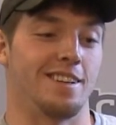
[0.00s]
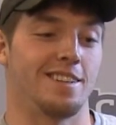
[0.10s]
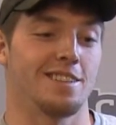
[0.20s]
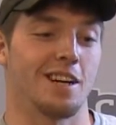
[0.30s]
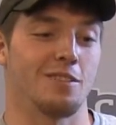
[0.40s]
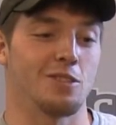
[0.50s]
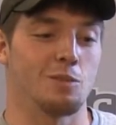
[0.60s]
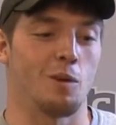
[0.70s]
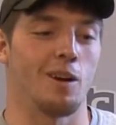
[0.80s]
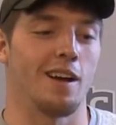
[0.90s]
he's kind of a
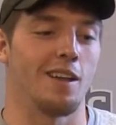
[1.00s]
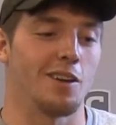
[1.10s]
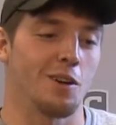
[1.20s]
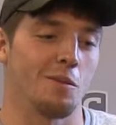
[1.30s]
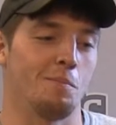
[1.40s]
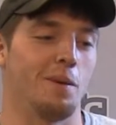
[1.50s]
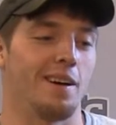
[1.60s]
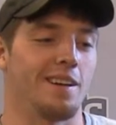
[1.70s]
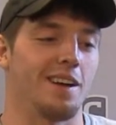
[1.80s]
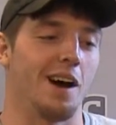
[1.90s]
smart aleck,
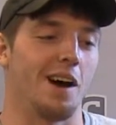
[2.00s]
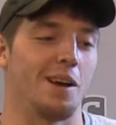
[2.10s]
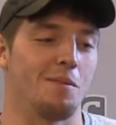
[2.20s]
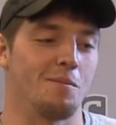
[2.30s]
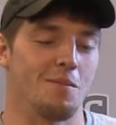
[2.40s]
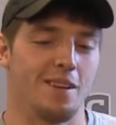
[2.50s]
but uh,